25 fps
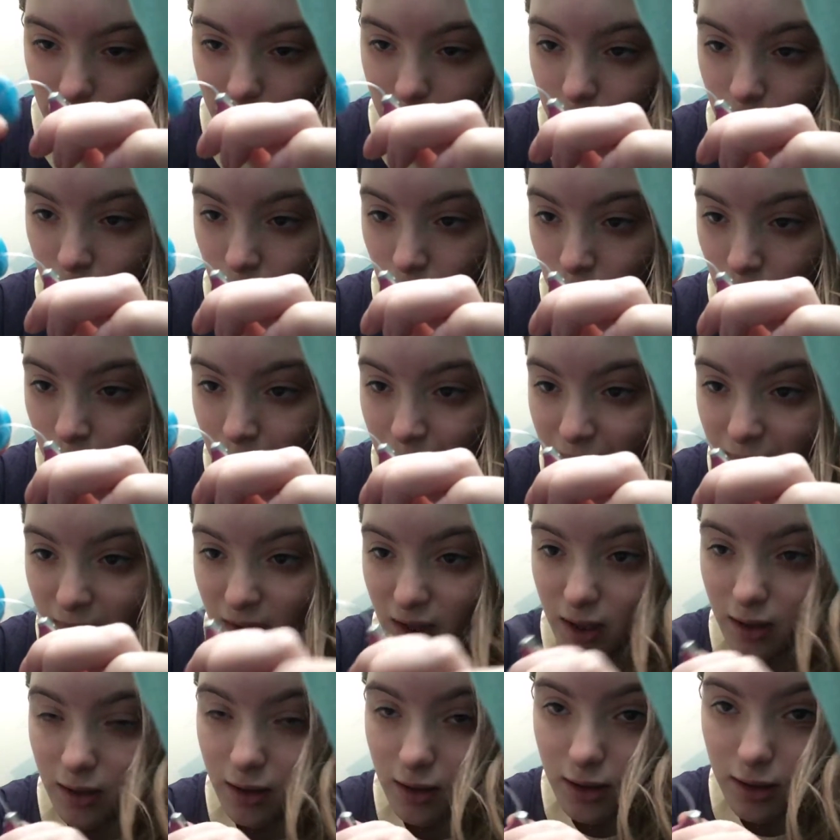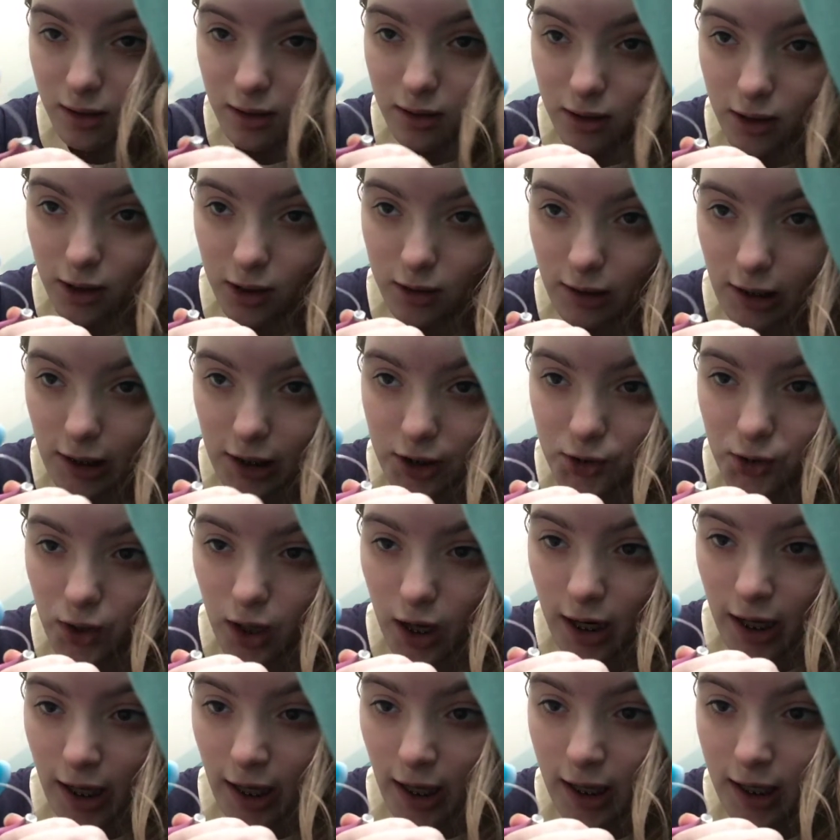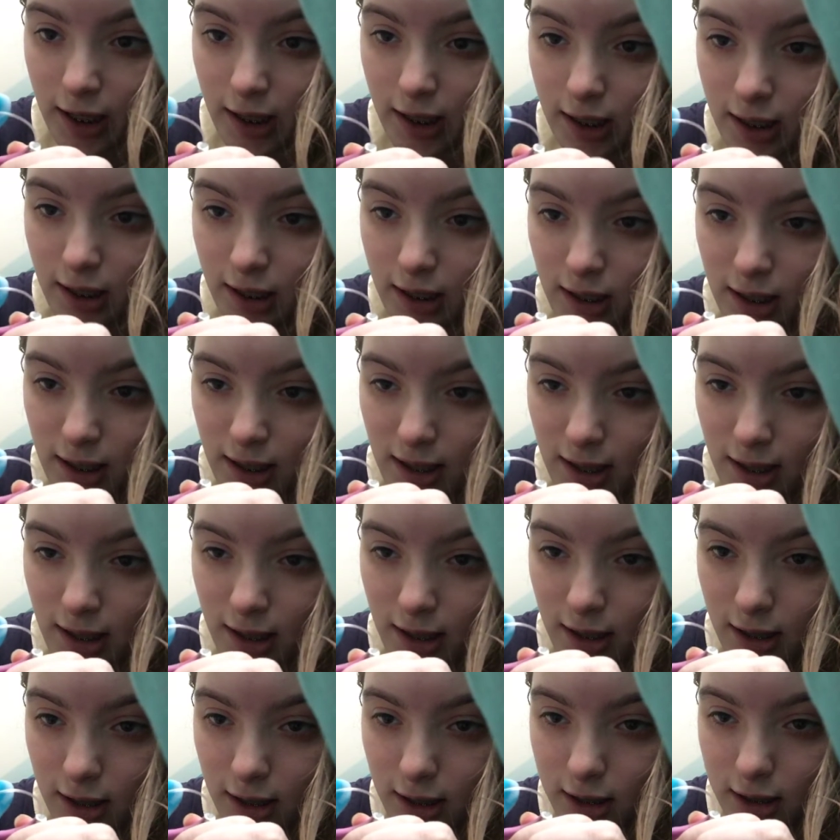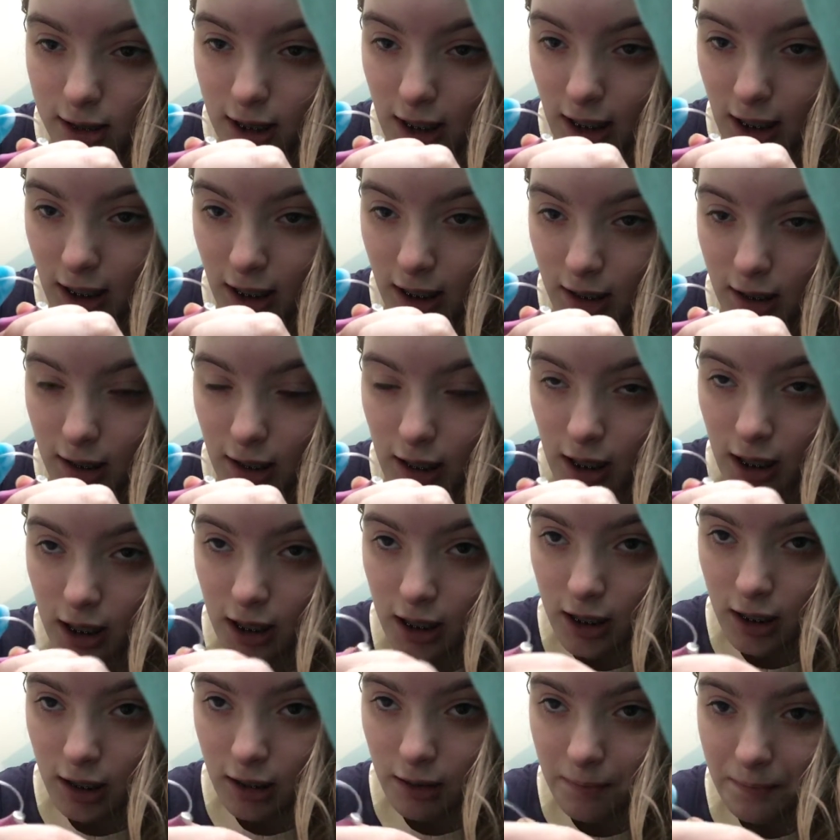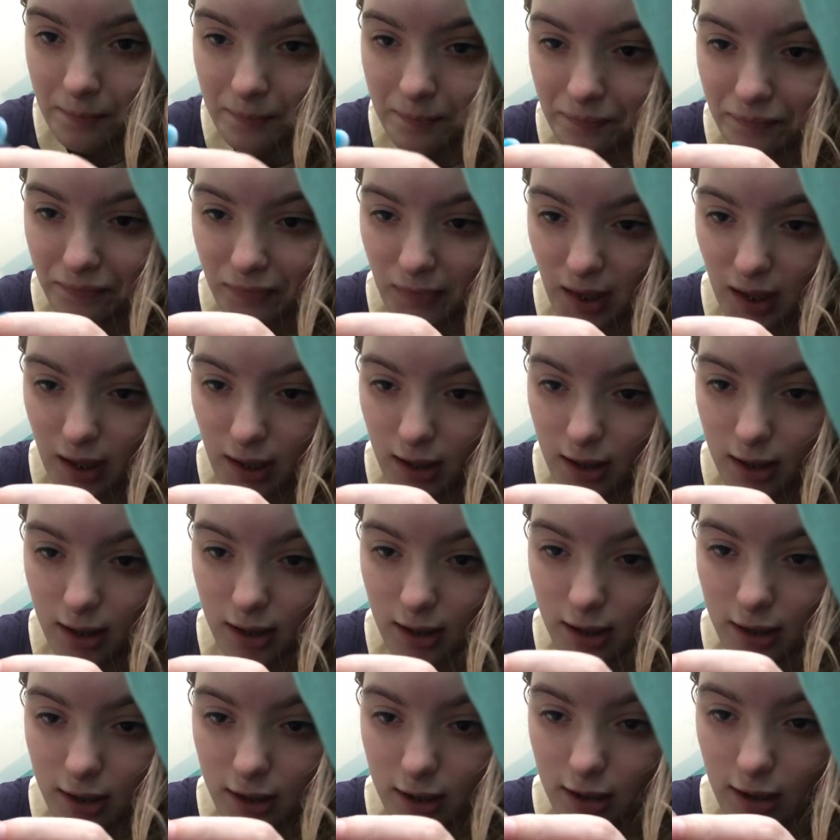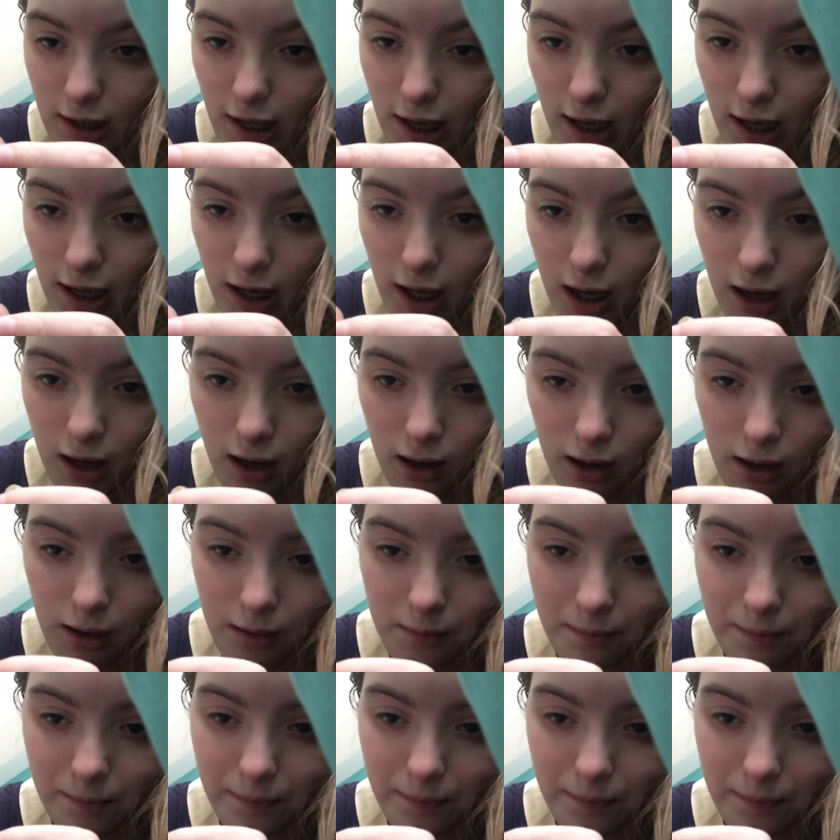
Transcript: a little electronic thing in there, and and